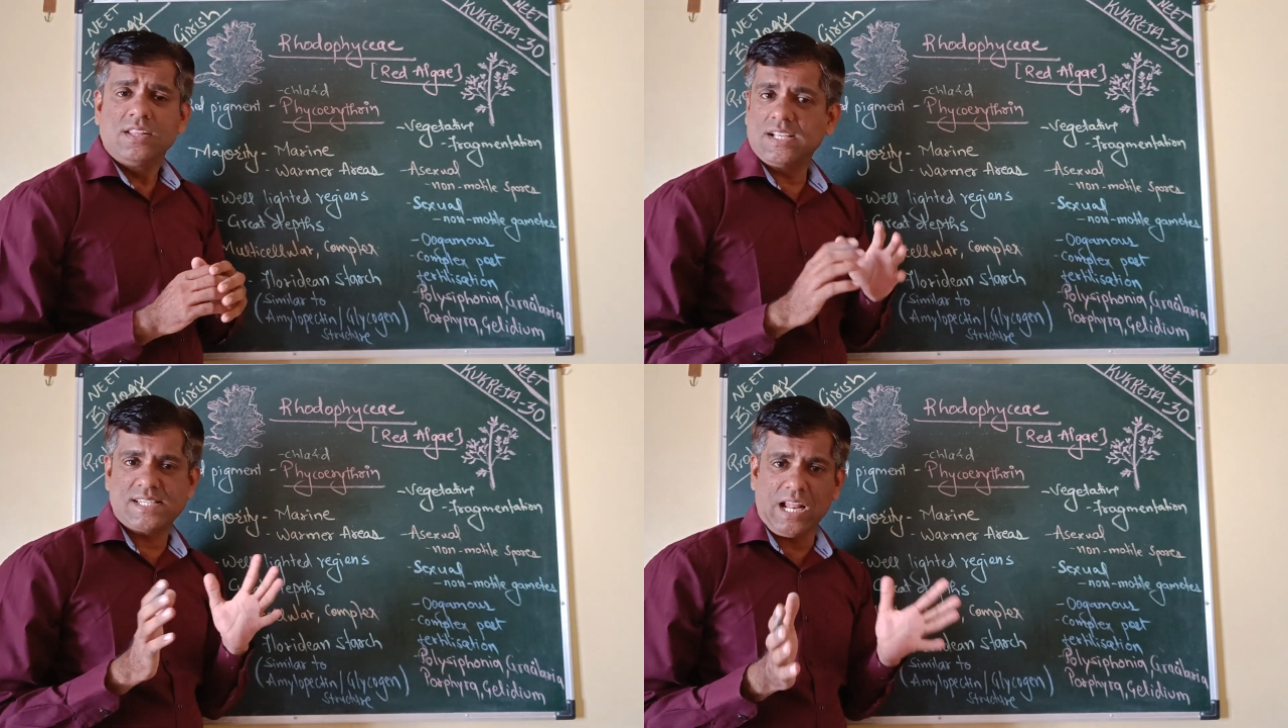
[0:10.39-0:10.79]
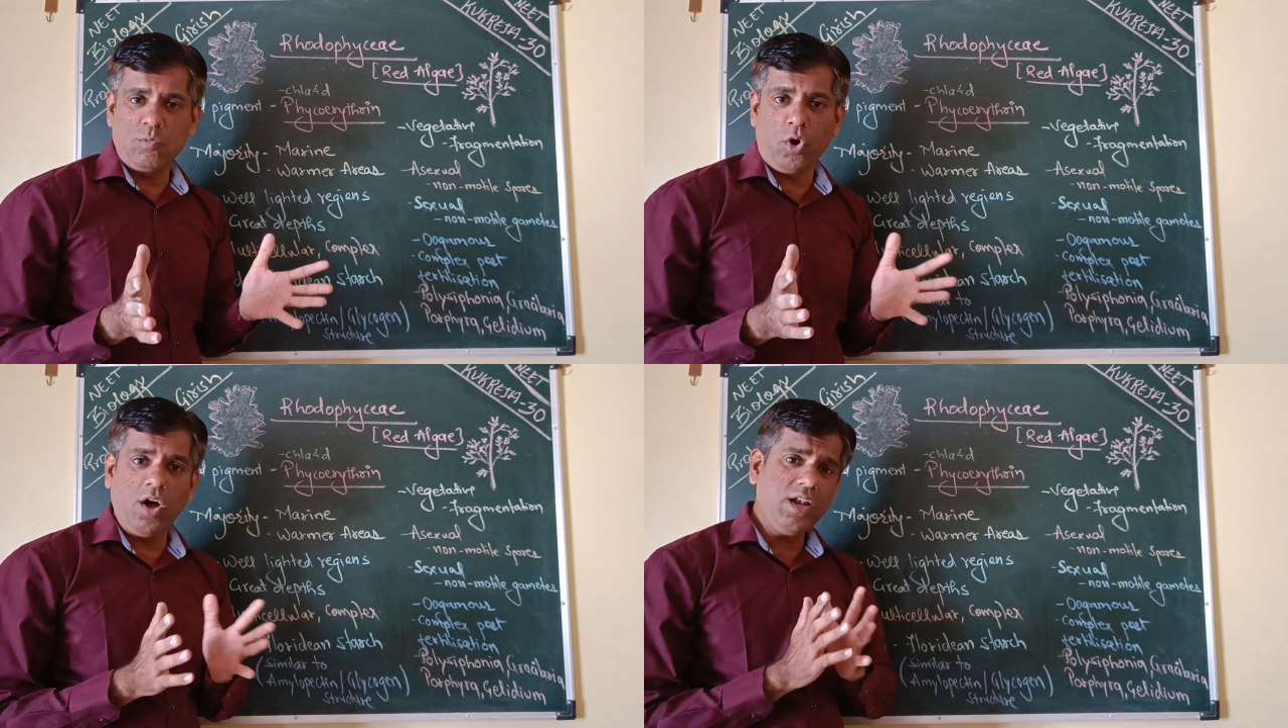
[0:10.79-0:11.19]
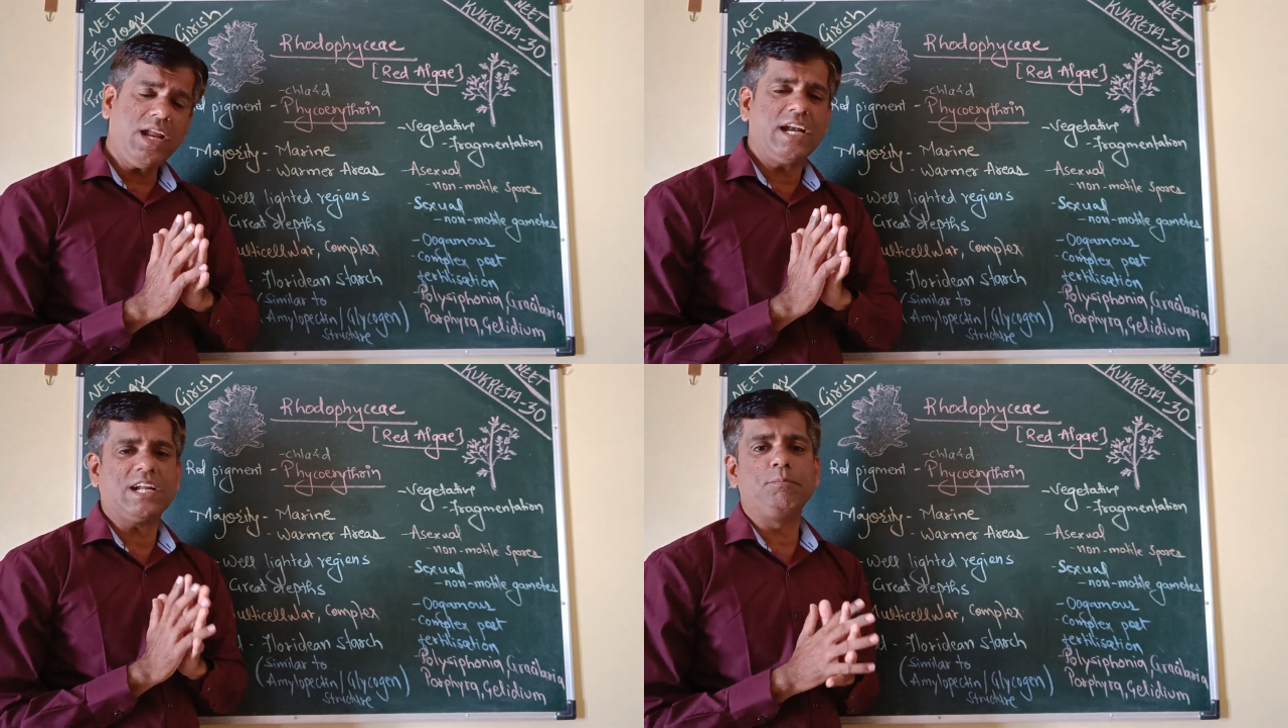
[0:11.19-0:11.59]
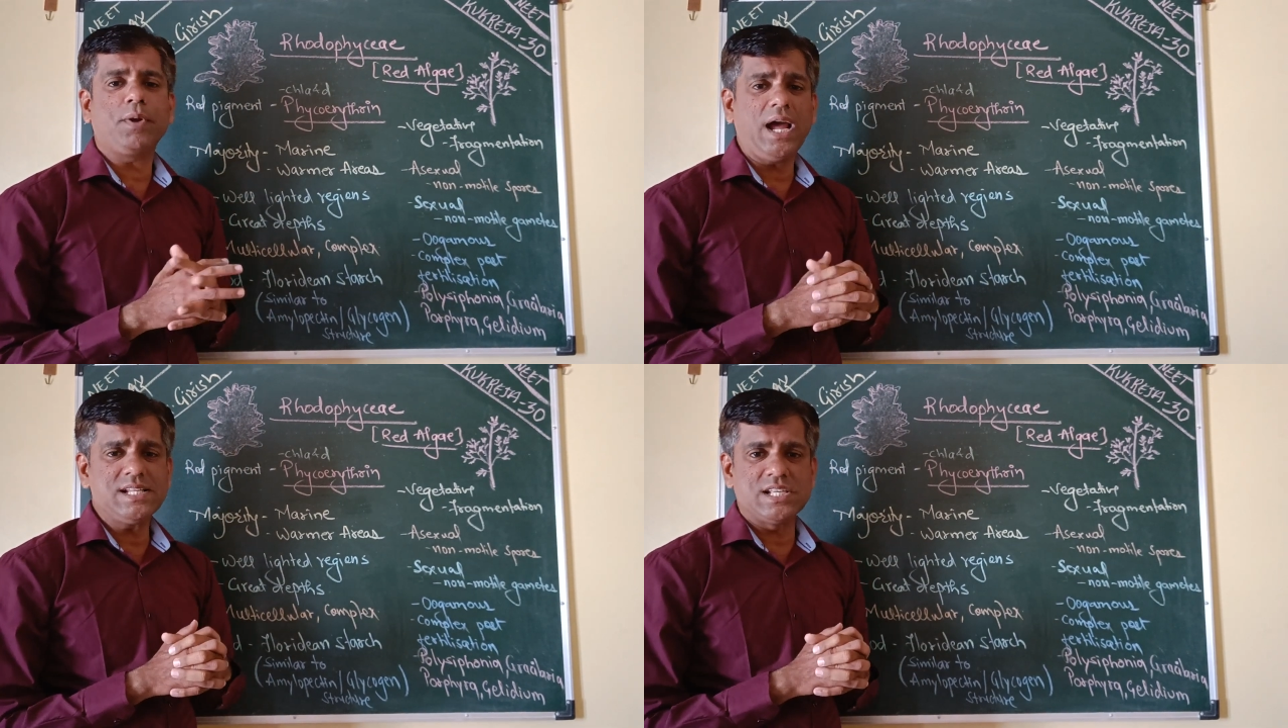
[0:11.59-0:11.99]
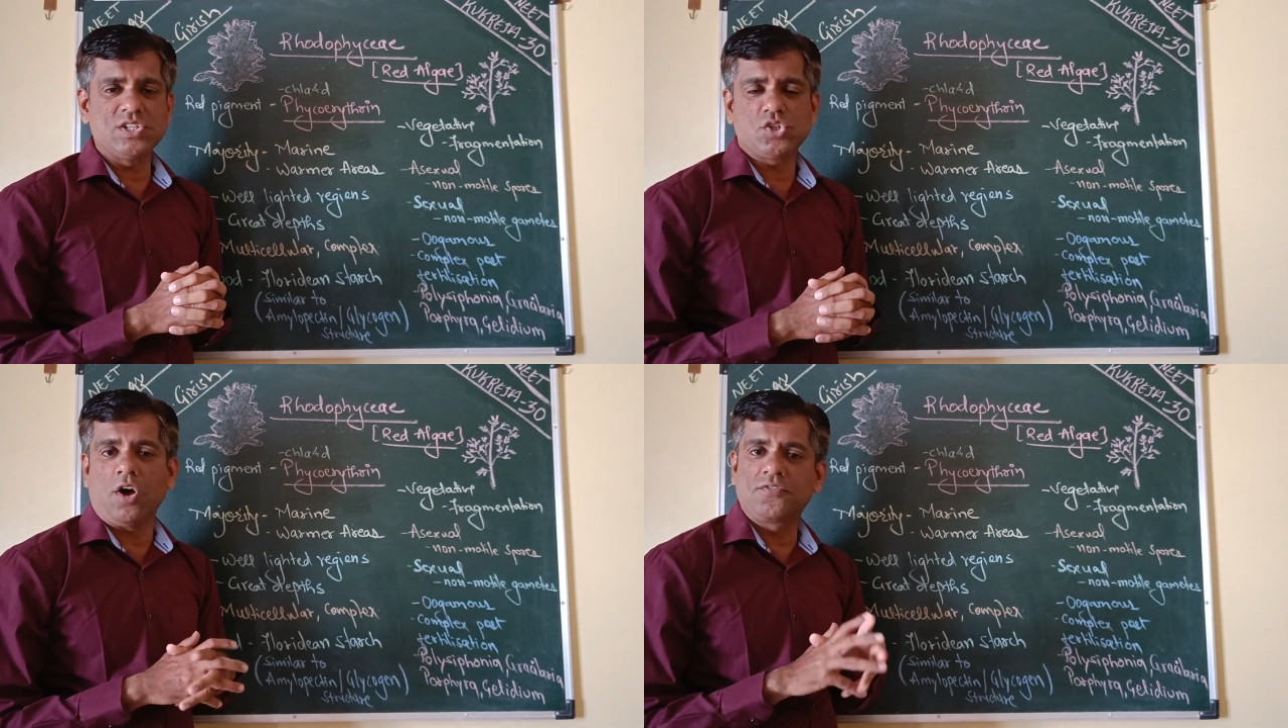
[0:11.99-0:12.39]
The cell wall, it
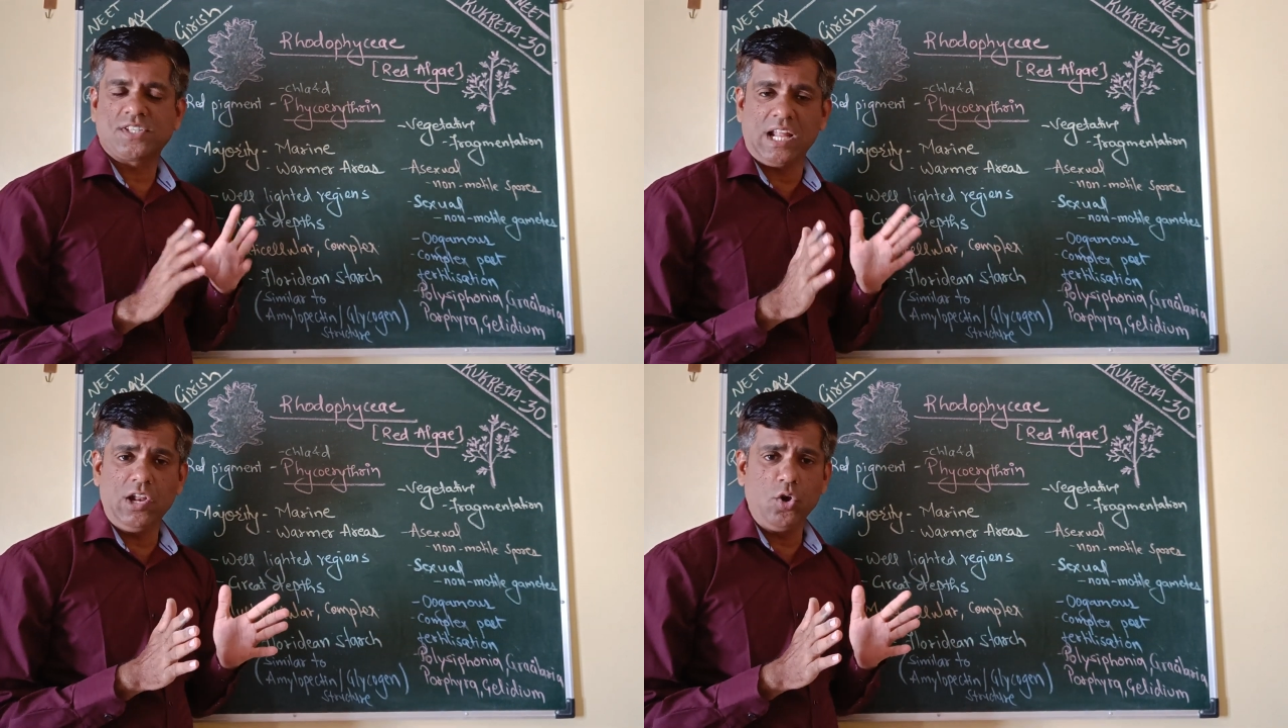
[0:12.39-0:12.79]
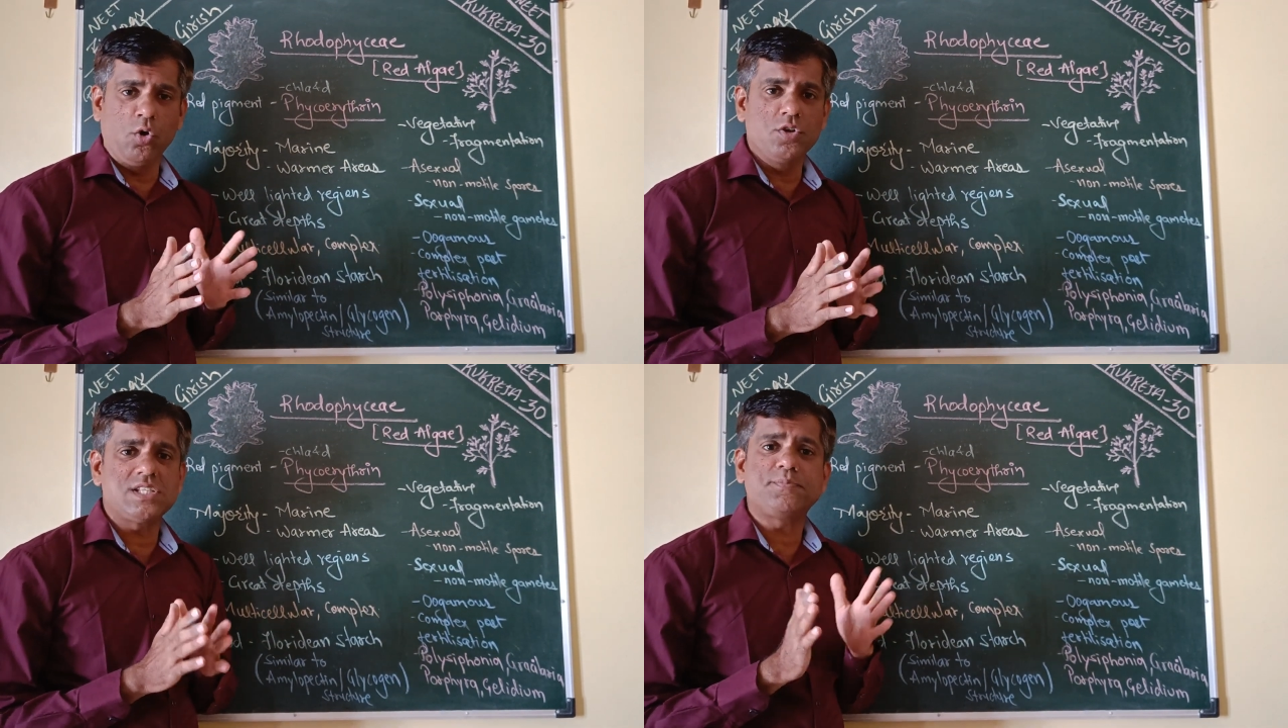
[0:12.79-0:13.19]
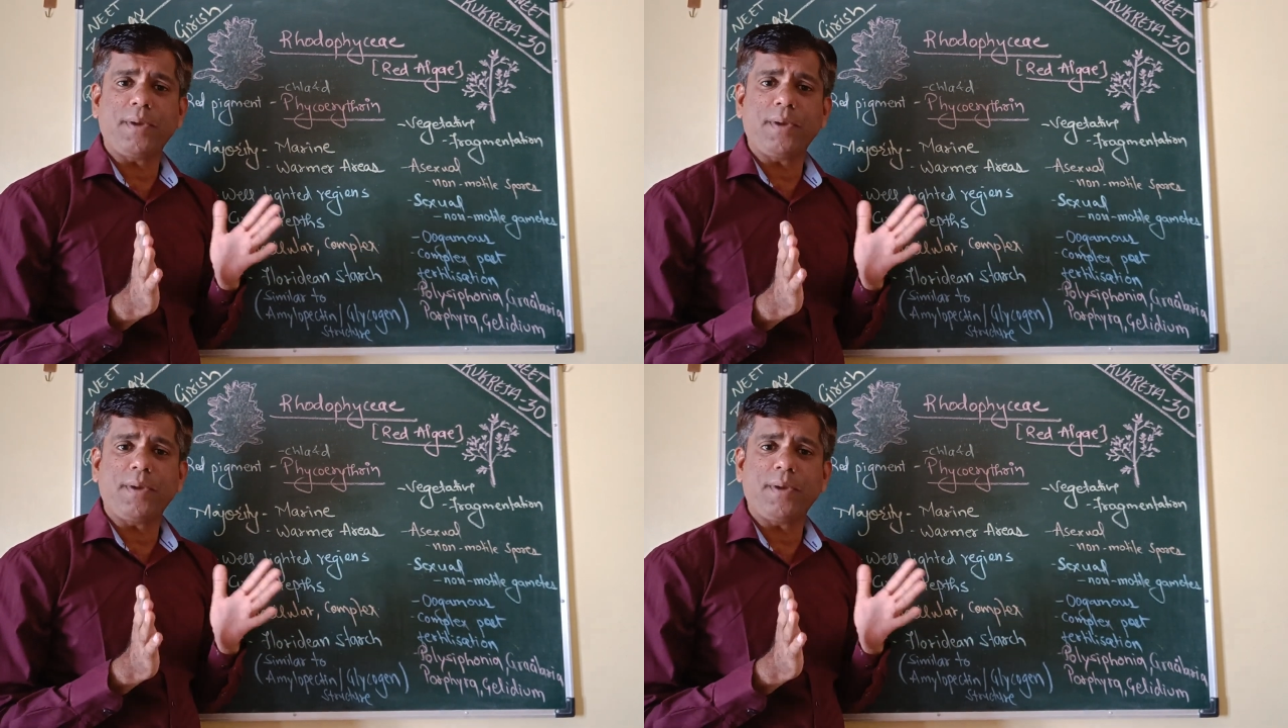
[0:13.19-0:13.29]
comprises of cellulose,